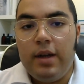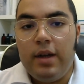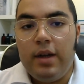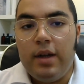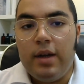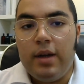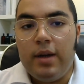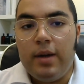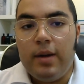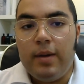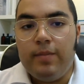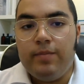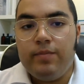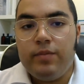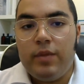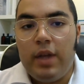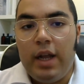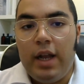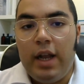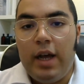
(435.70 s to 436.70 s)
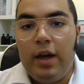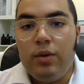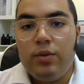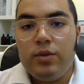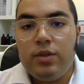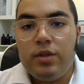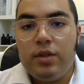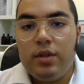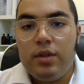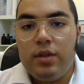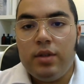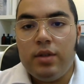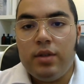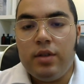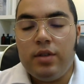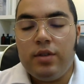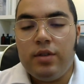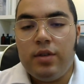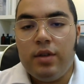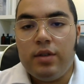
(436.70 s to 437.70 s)
allows
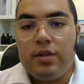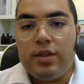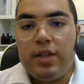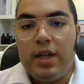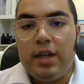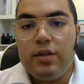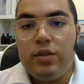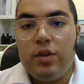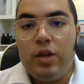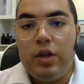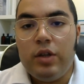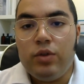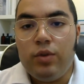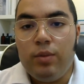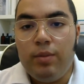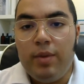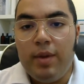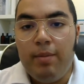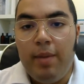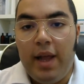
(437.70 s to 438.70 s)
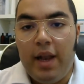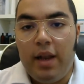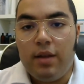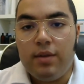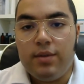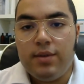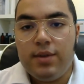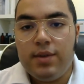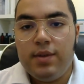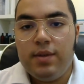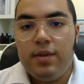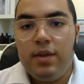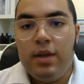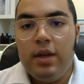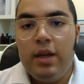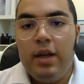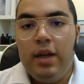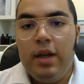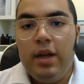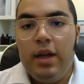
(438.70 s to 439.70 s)
this scent to be balanced.
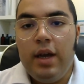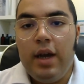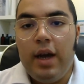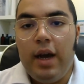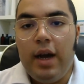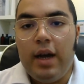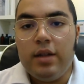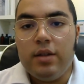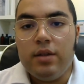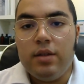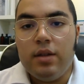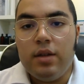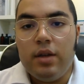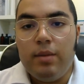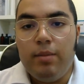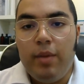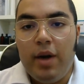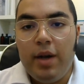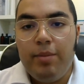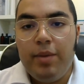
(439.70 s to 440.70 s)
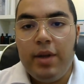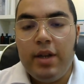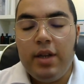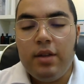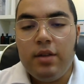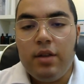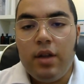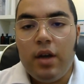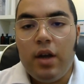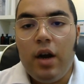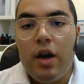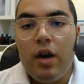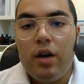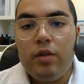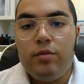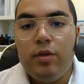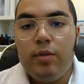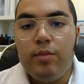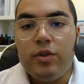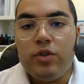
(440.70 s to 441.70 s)
And in my opinion, the
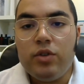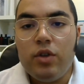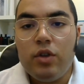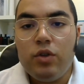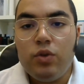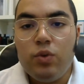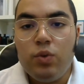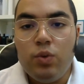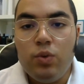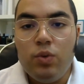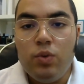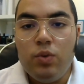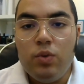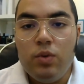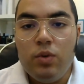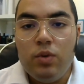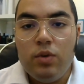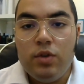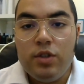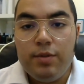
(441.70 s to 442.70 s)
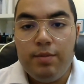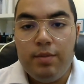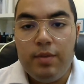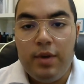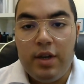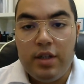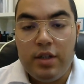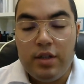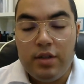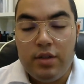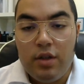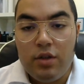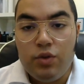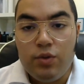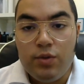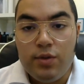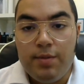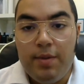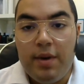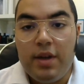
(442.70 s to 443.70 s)
cardamom is not too
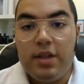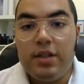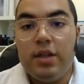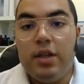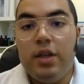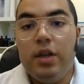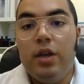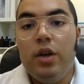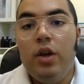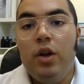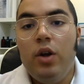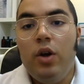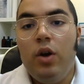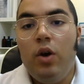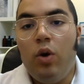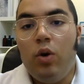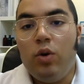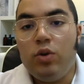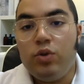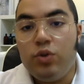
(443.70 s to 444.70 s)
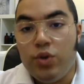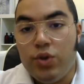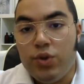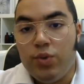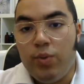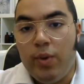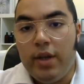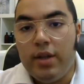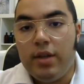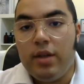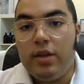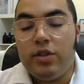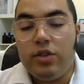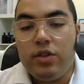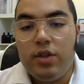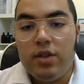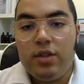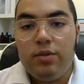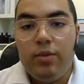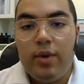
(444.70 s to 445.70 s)
spicy or too sweet. It's
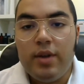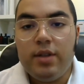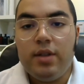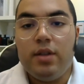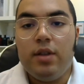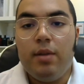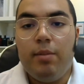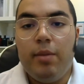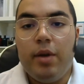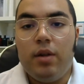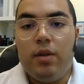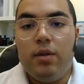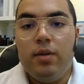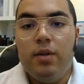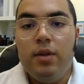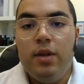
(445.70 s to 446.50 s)
just right in the middle.